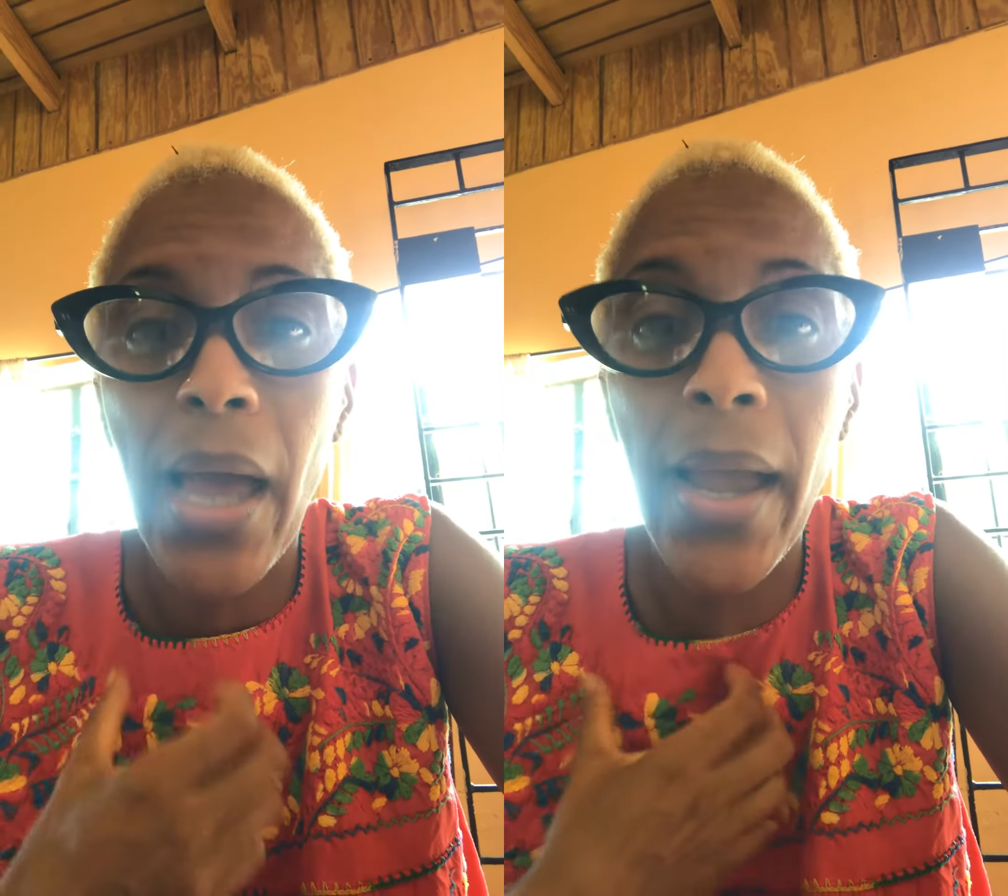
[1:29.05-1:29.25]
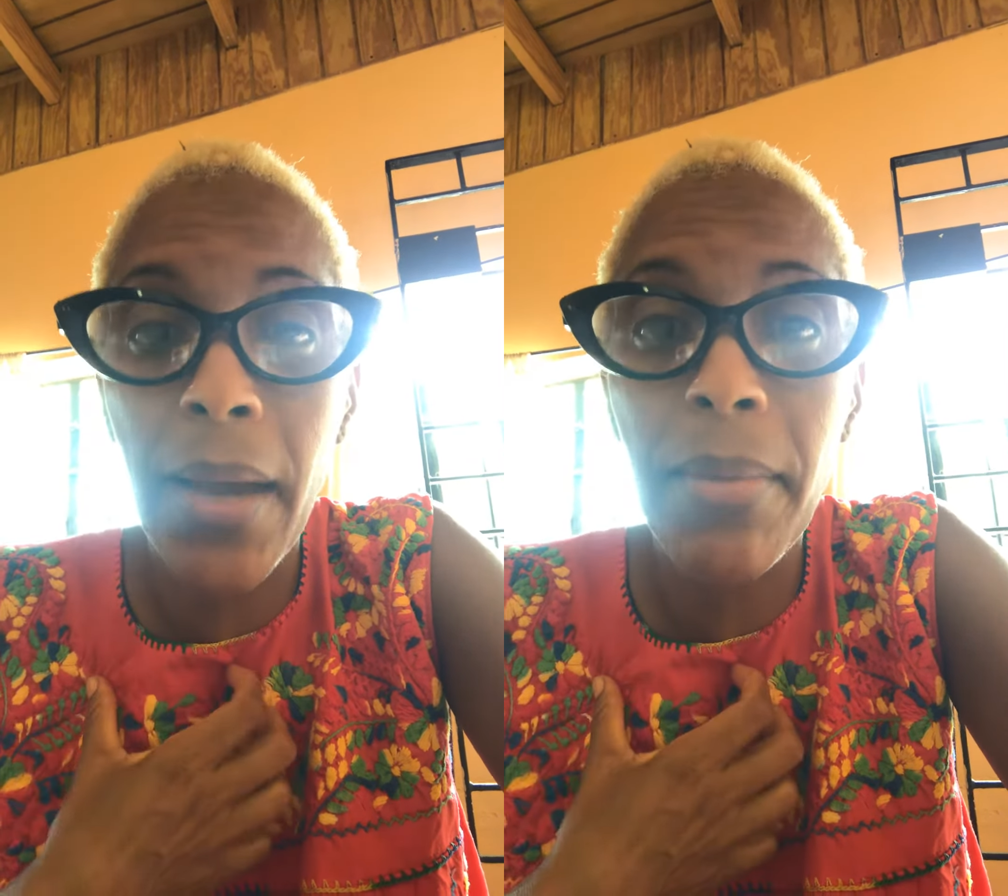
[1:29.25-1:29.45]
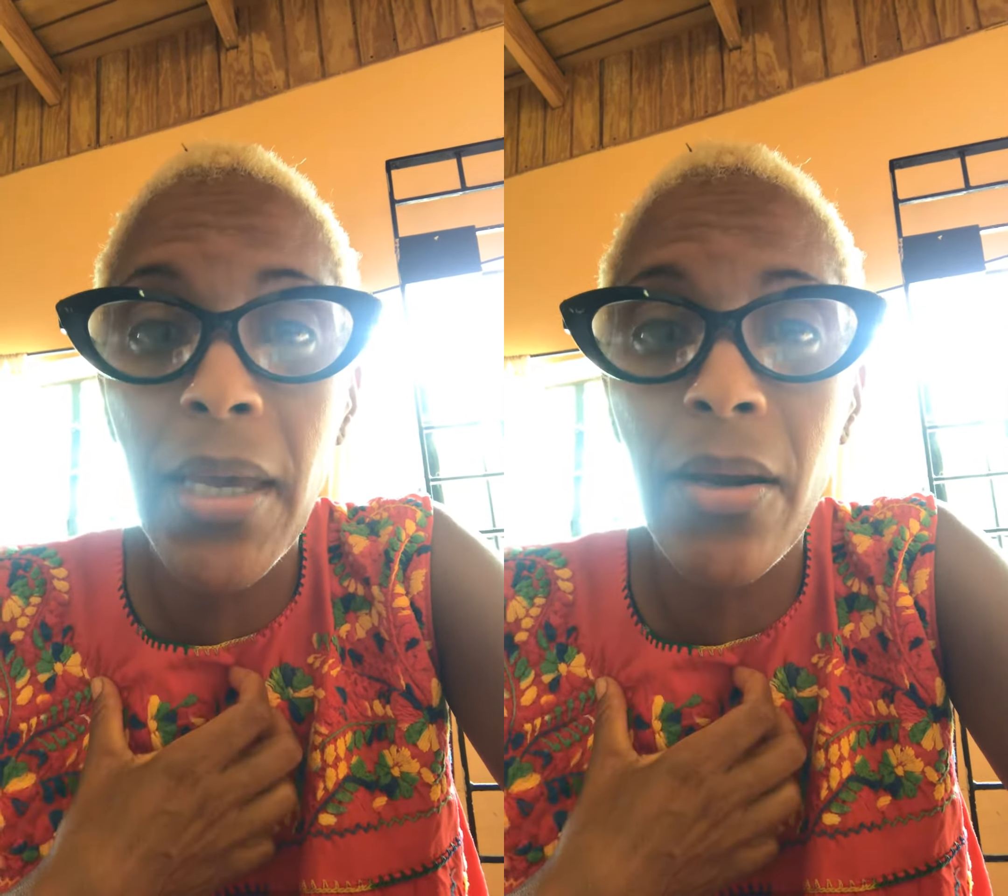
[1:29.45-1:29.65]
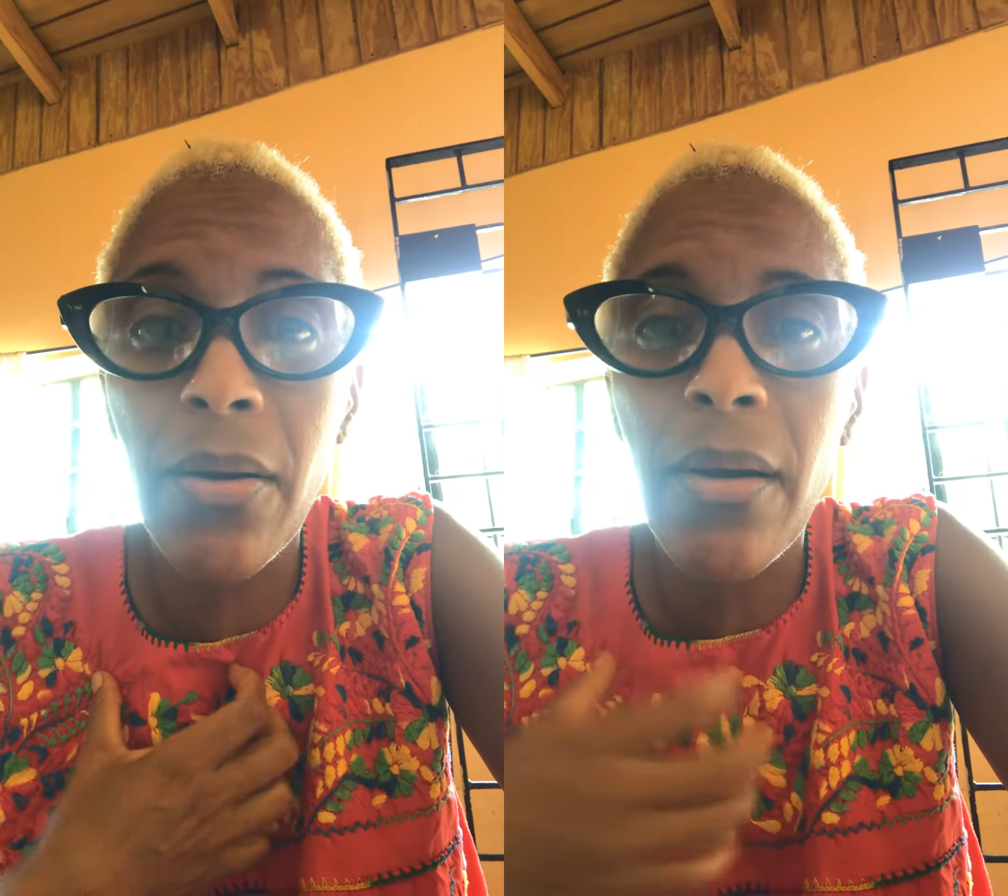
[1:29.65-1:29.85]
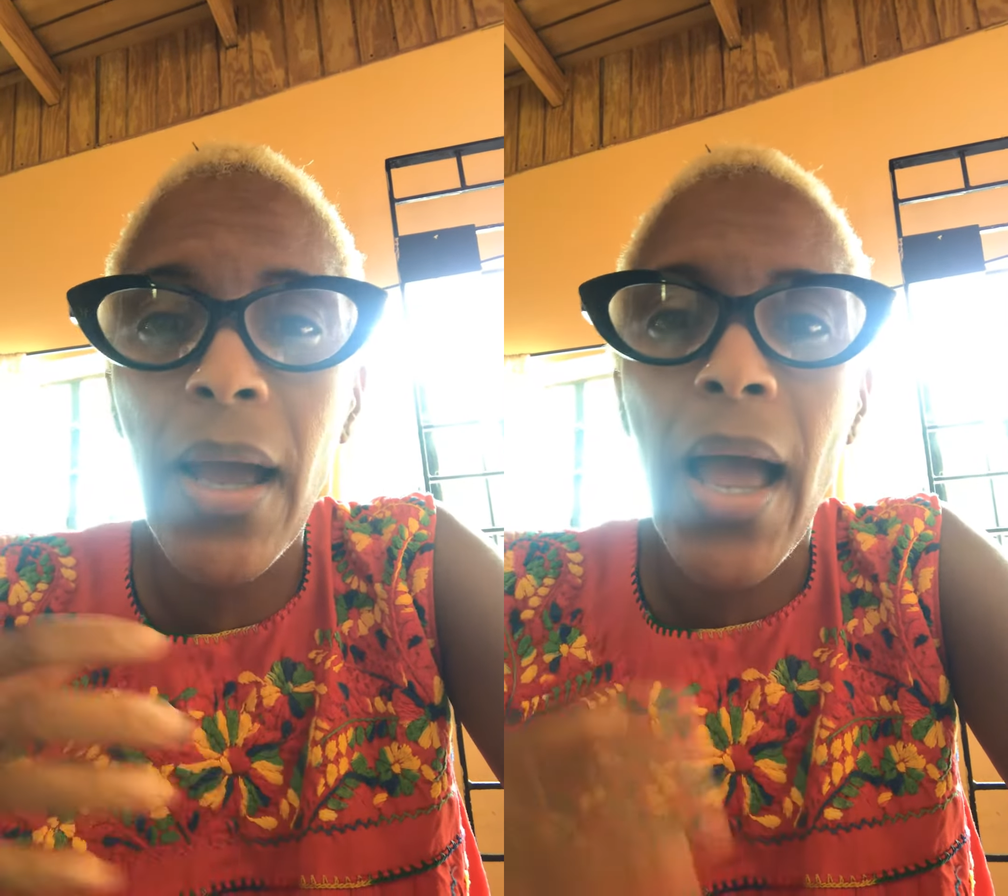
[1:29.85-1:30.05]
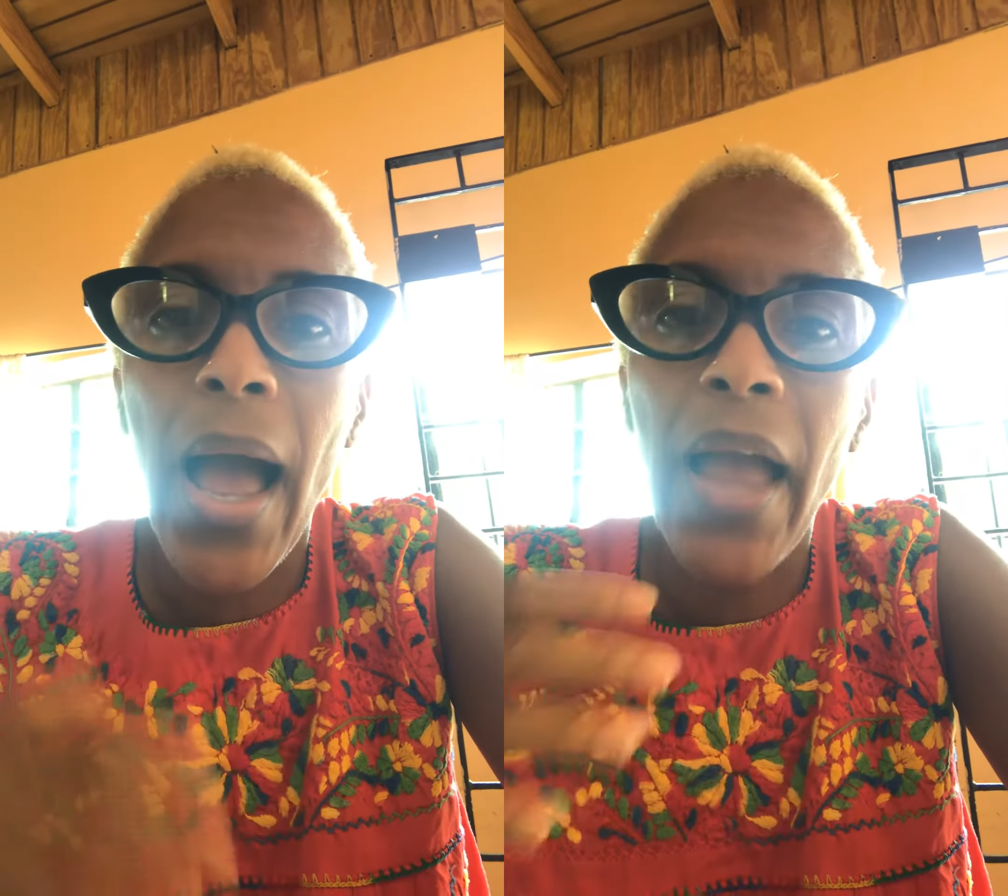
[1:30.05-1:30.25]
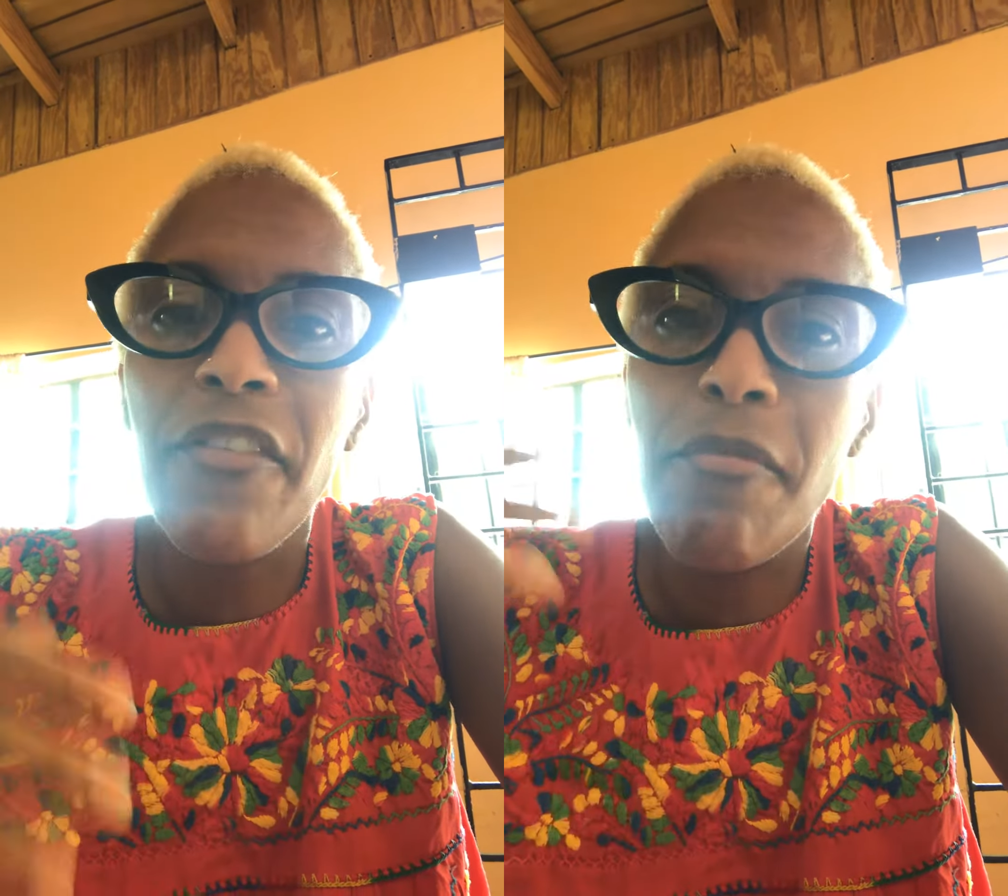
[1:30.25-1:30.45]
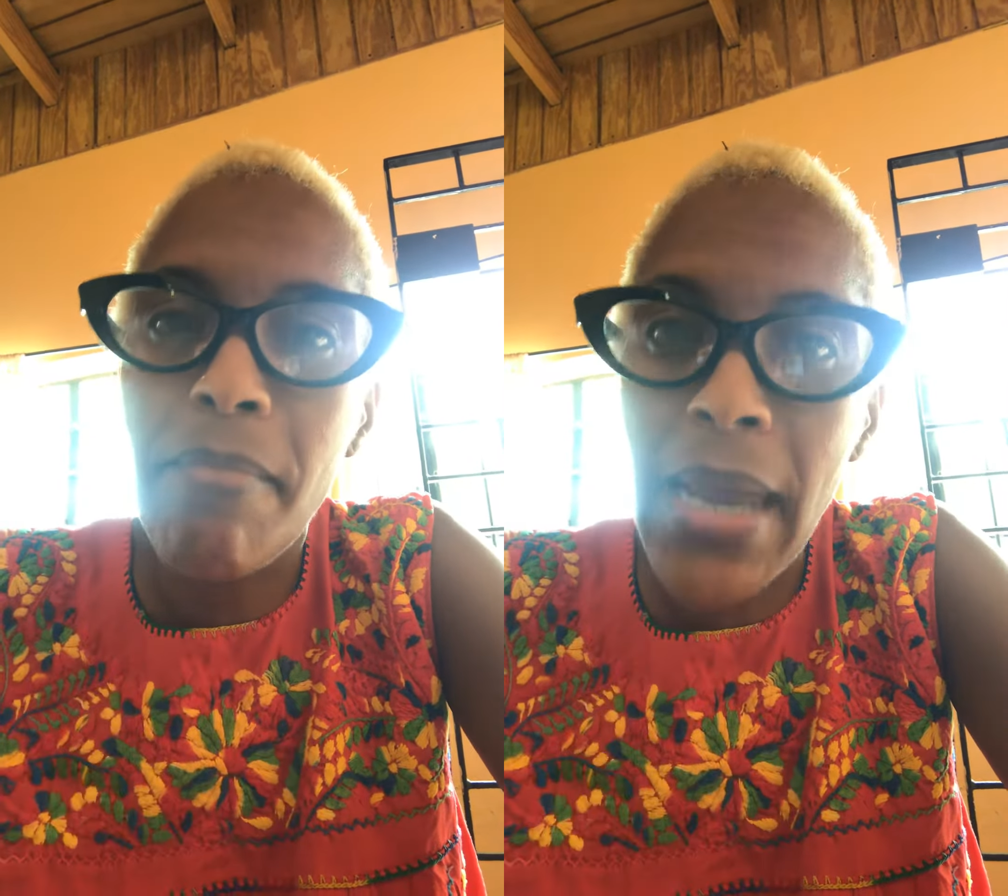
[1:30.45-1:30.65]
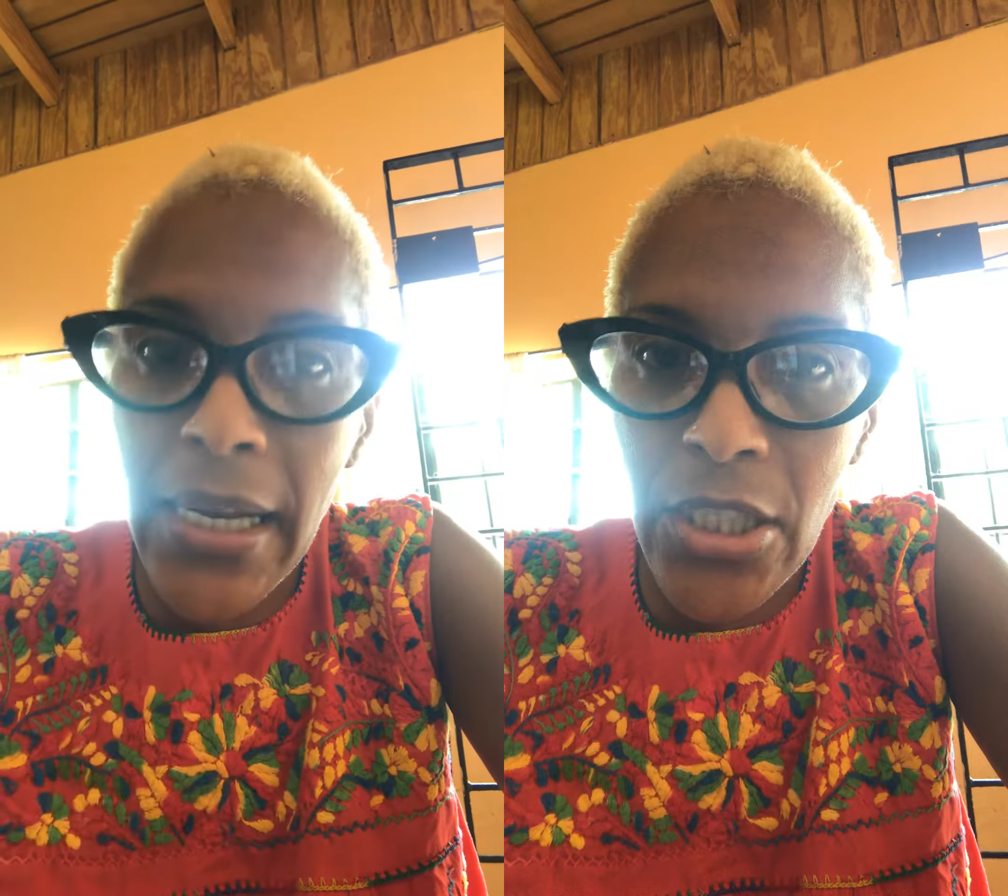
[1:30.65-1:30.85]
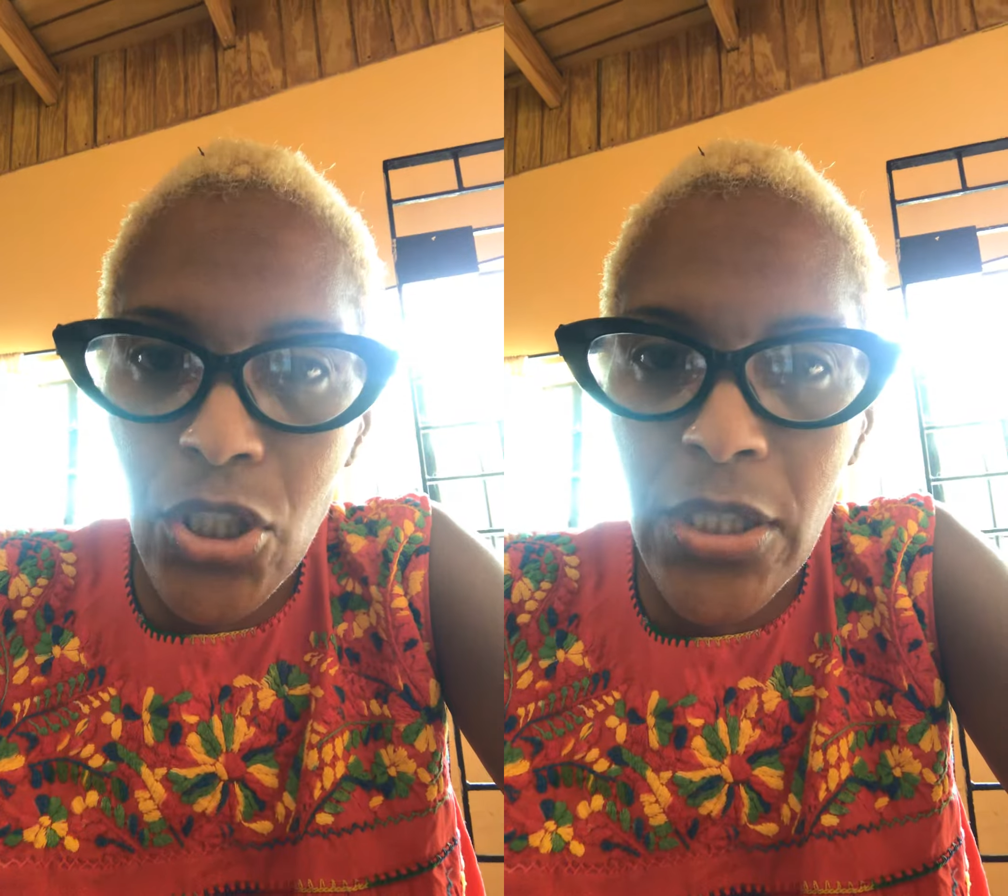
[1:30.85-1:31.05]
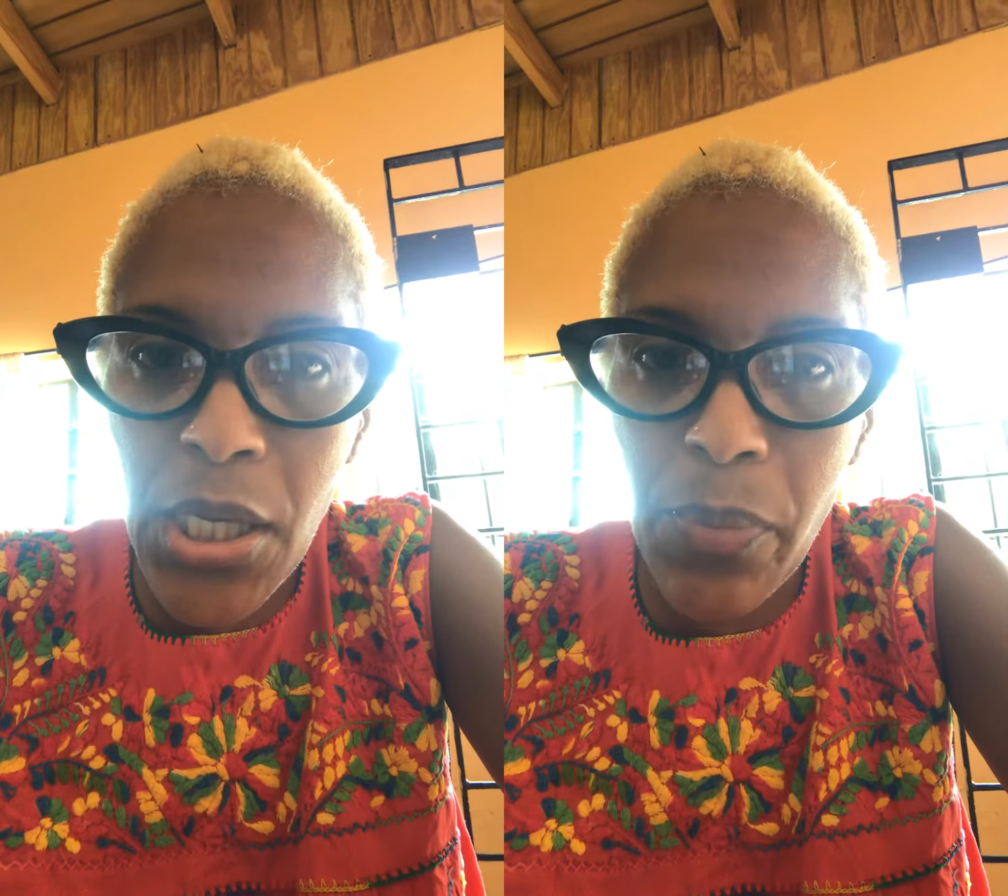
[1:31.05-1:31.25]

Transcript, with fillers: I am here I have made it to this